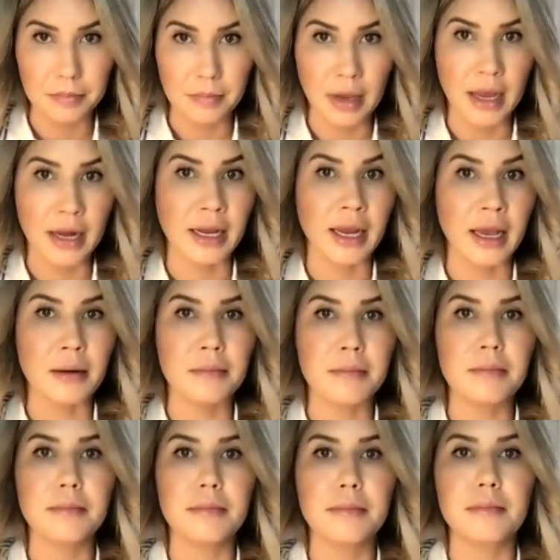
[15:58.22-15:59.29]
And
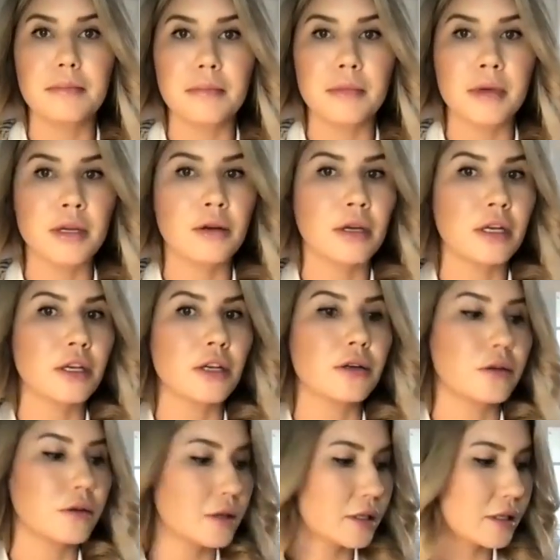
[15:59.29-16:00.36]
again, you can
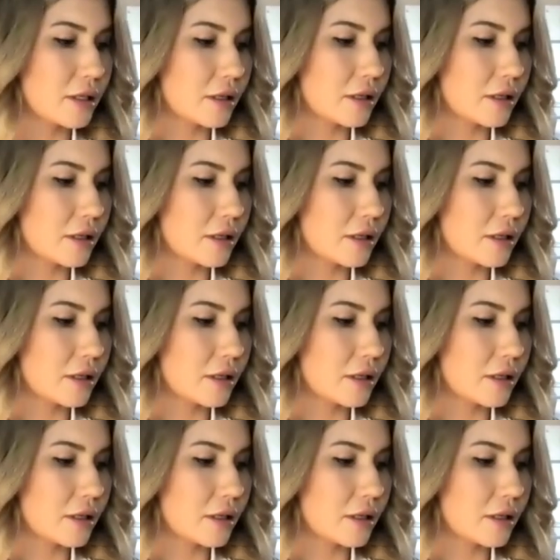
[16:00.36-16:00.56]
use